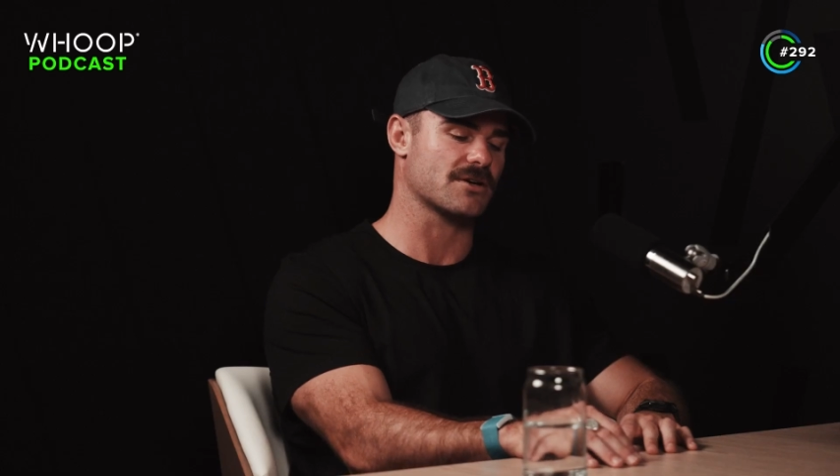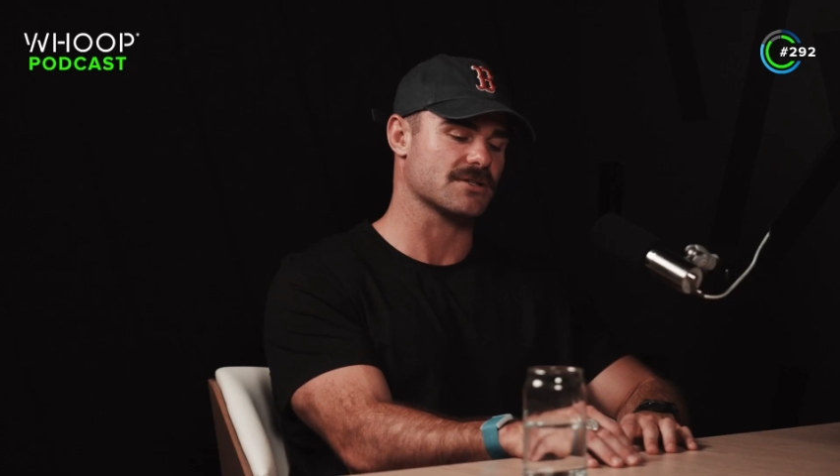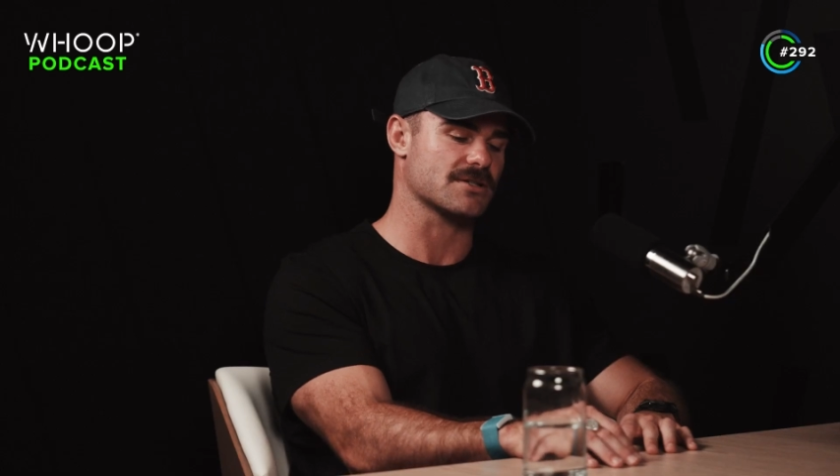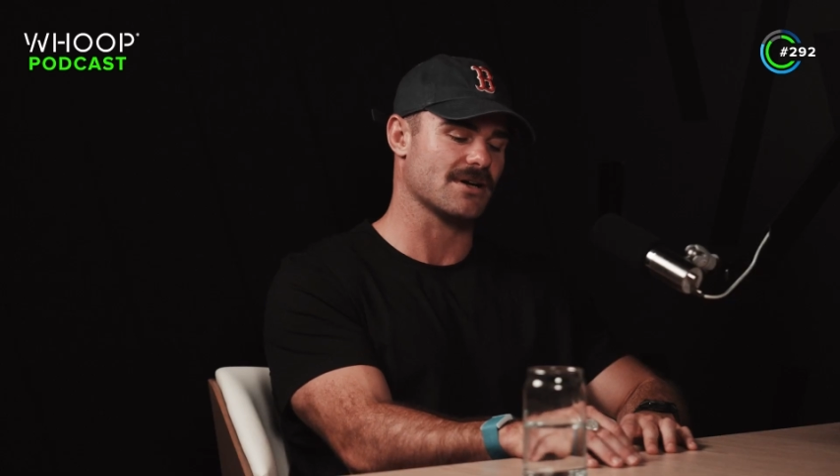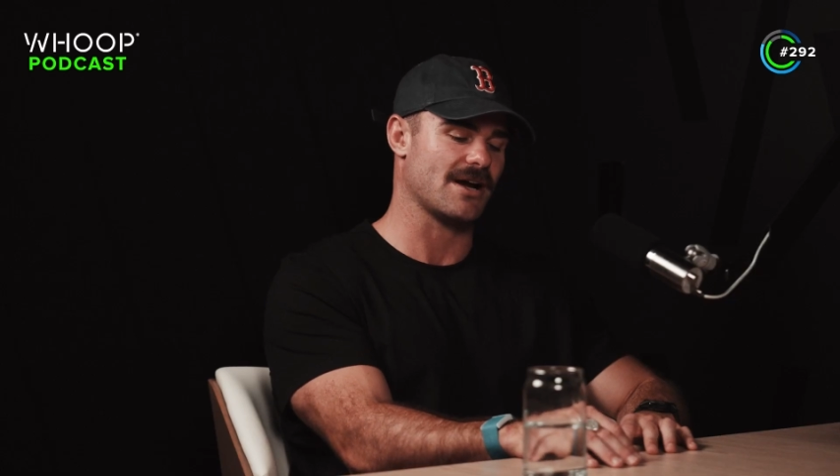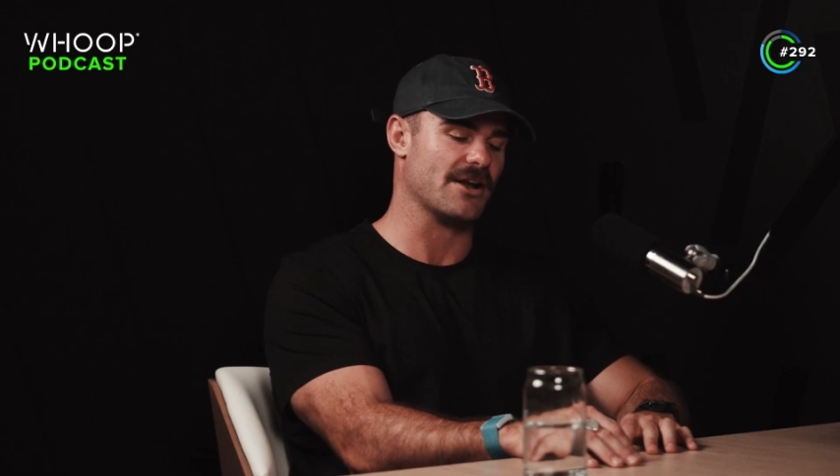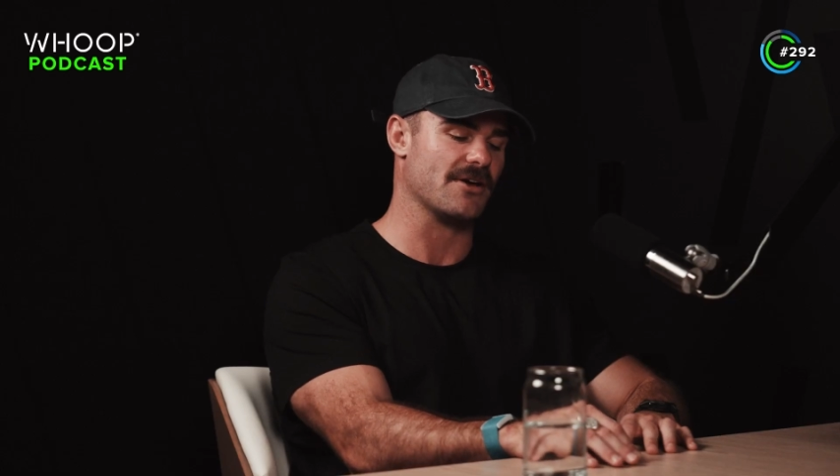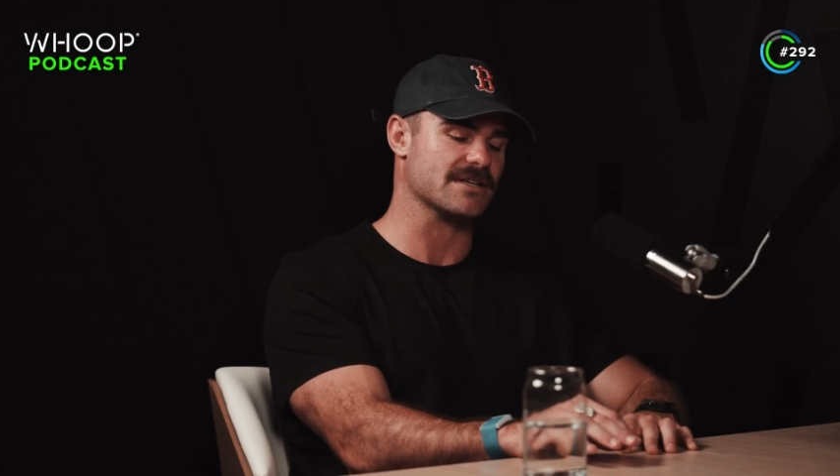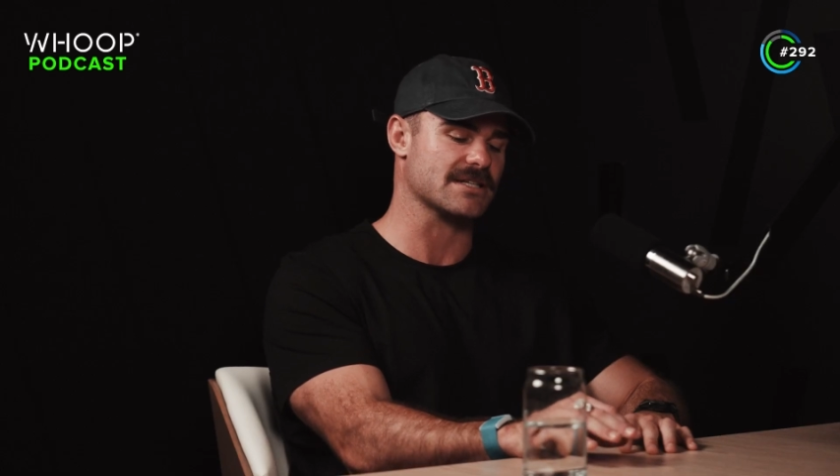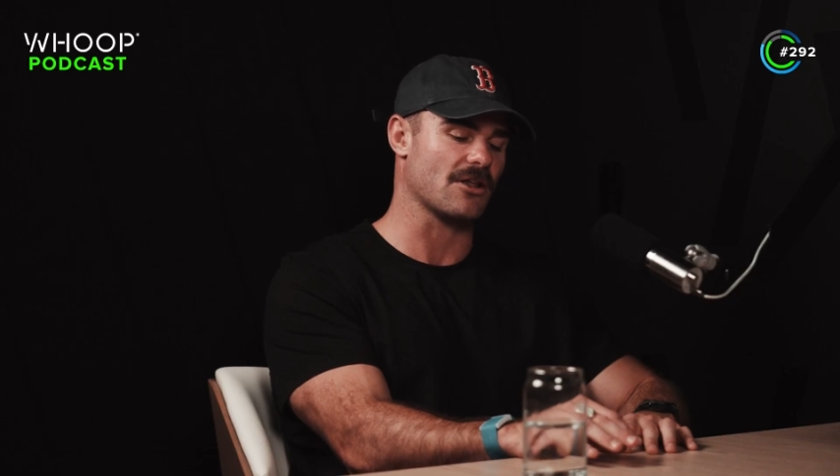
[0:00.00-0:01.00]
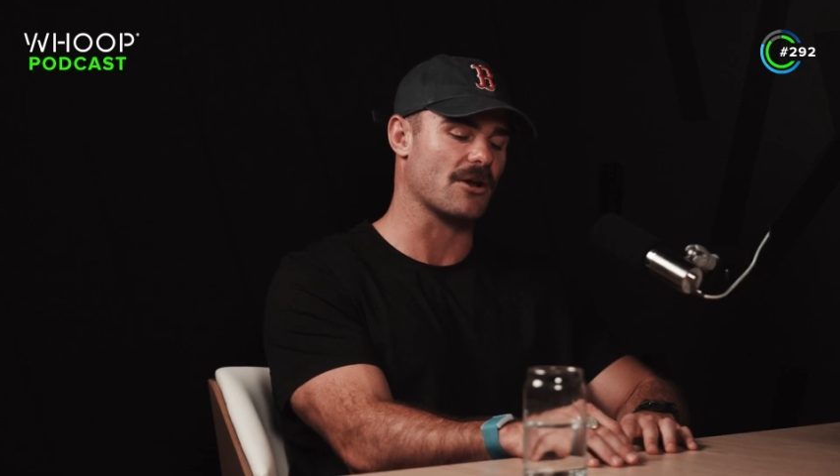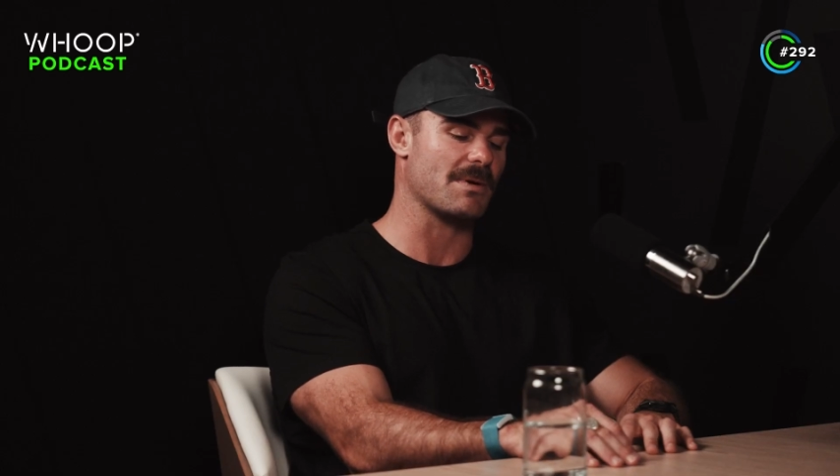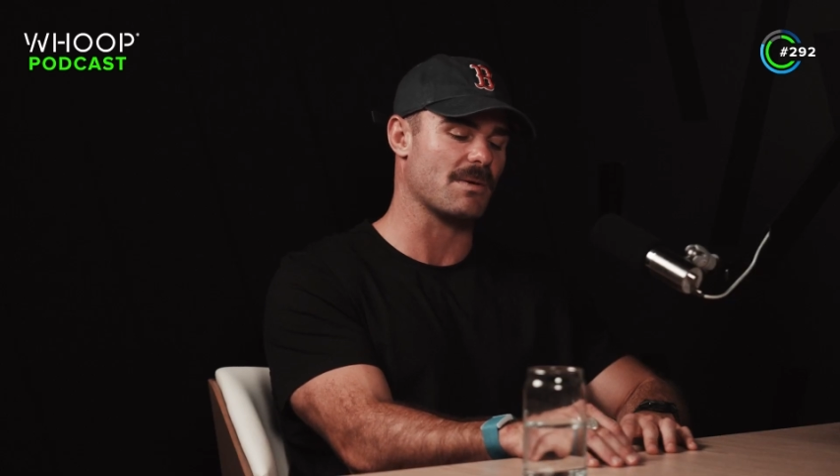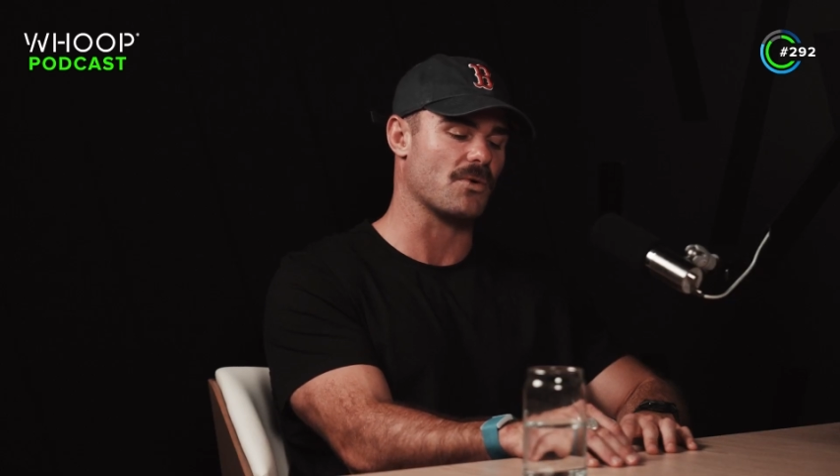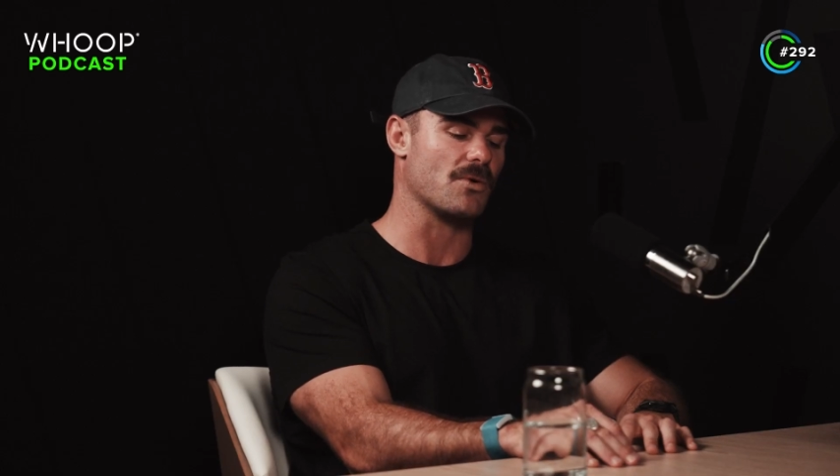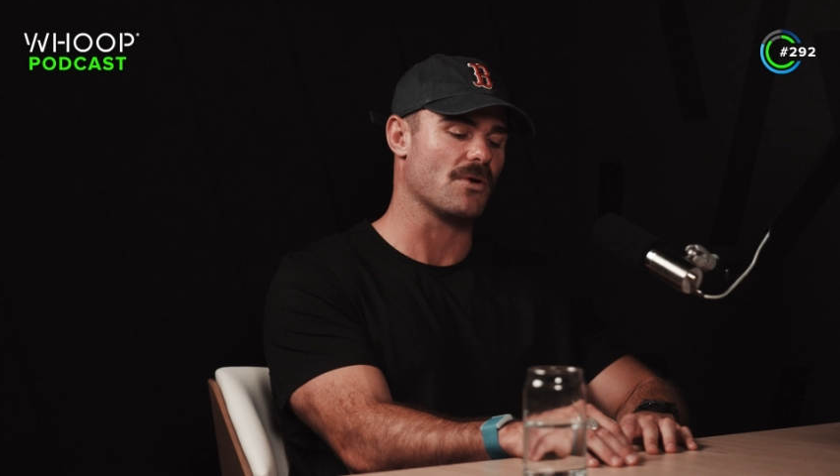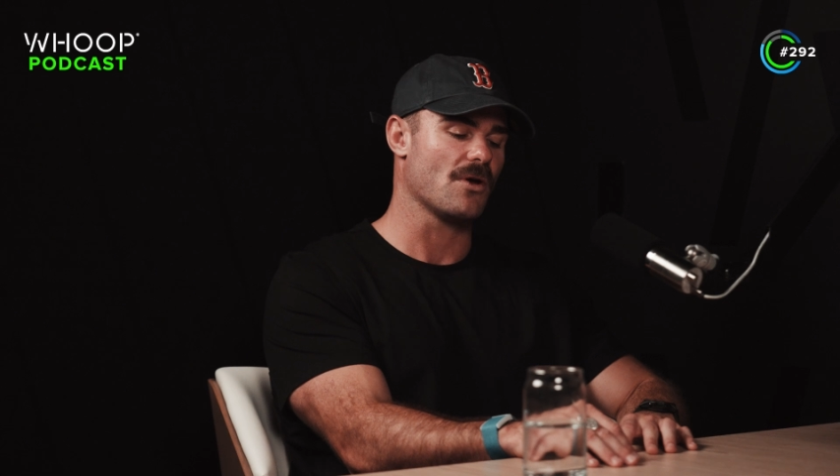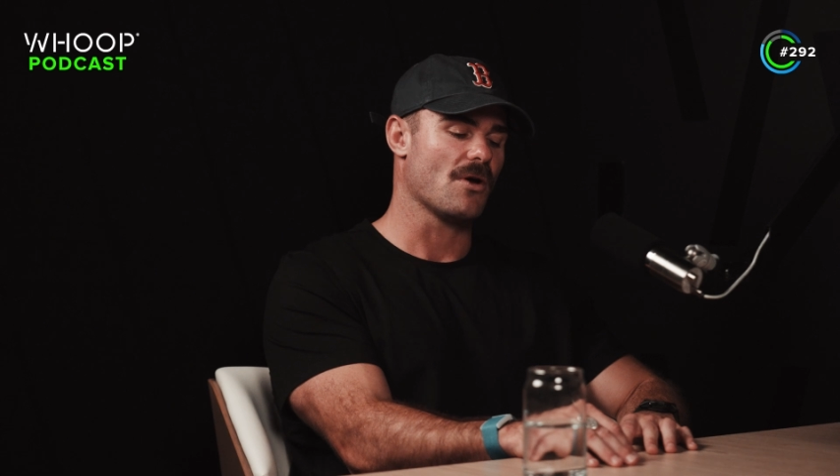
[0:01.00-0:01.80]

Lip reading: because I know there's a lot of people who